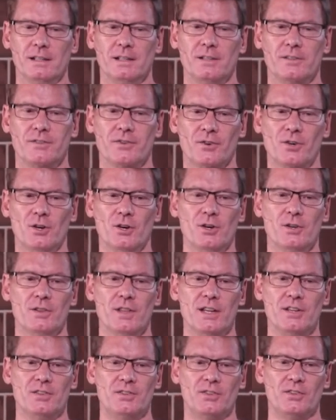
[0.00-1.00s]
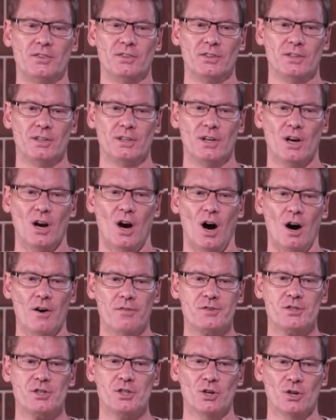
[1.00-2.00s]
through this
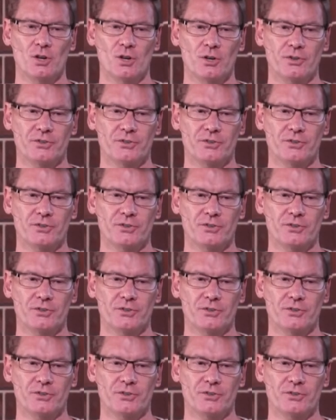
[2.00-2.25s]
offshore